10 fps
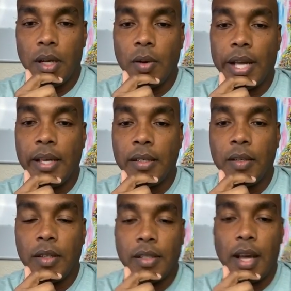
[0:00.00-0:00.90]
Okay,
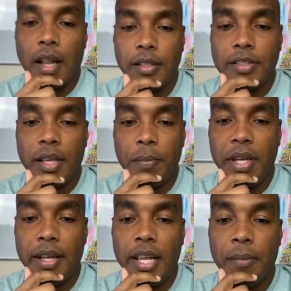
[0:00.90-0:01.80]
Colin, send
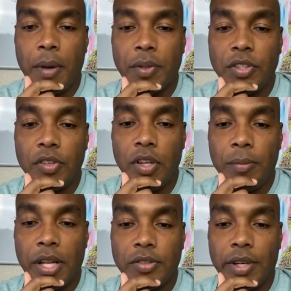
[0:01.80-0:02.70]
me an email with your new
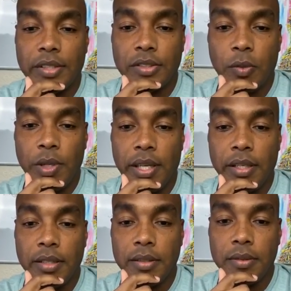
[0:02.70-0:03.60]
email address so we
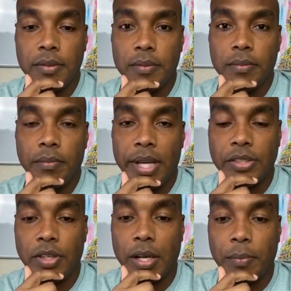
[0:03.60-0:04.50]
can
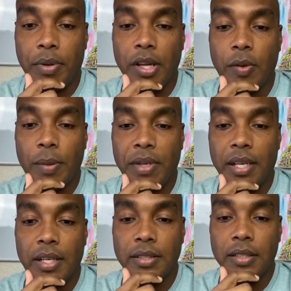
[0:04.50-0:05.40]
make sure I can plug you in
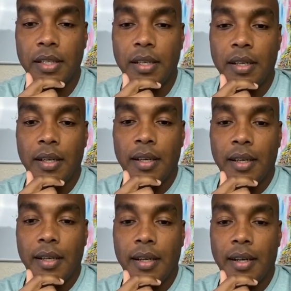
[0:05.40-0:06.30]
because
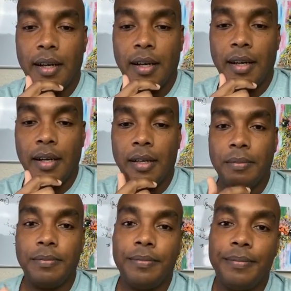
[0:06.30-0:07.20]

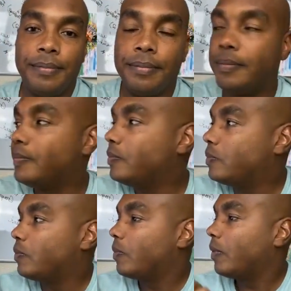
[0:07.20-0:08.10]
um,
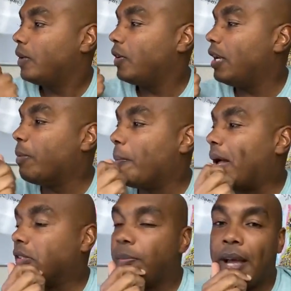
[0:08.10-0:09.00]
your email
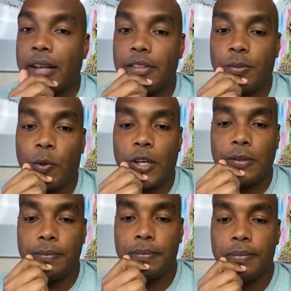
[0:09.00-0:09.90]
bounced back this morning.